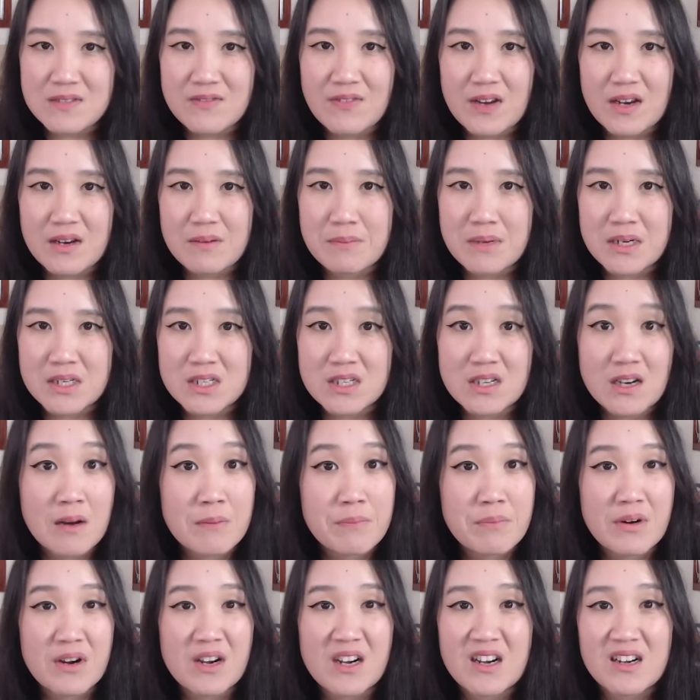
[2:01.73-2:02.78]
very much a
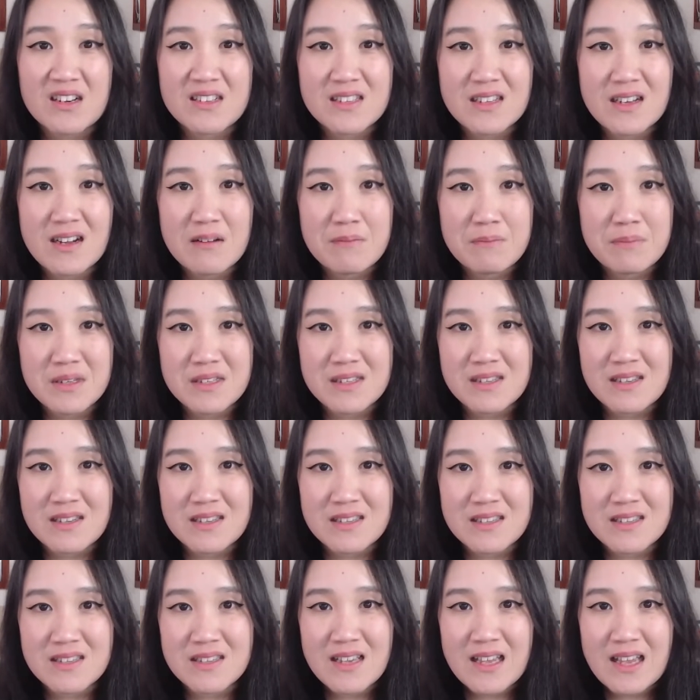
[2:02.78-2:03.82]
product, a
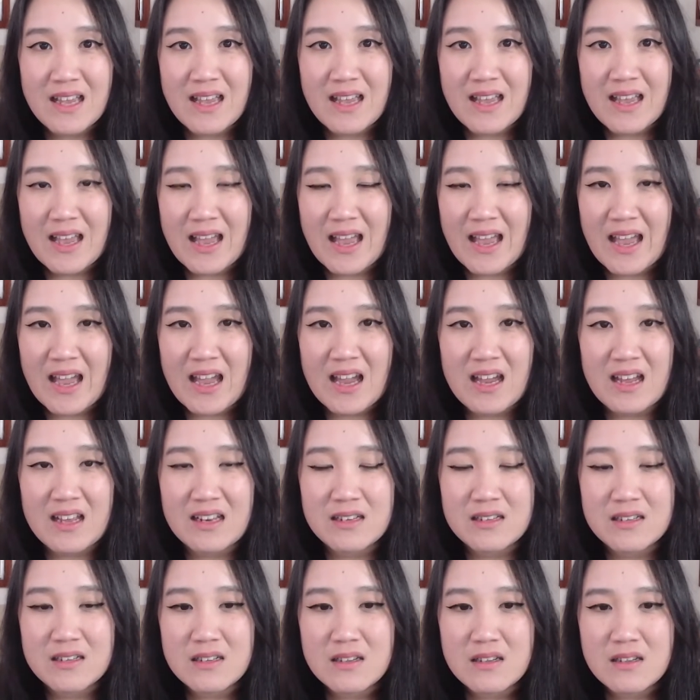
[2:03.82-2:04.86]
business,
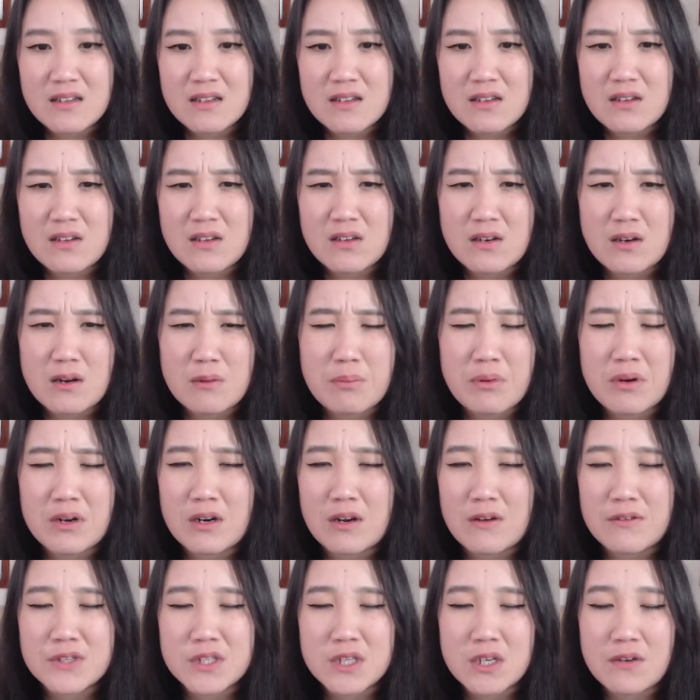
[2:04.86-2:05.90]
and, you know, a point
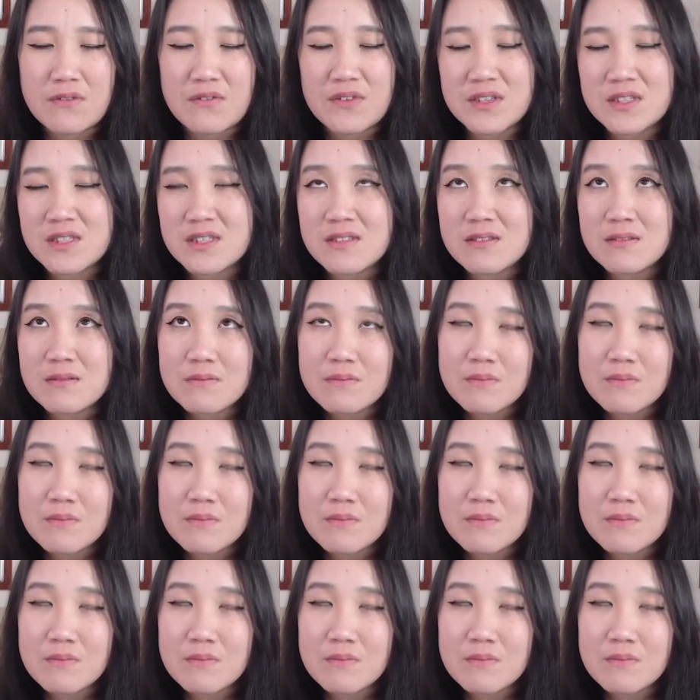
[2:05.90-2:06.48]
of service.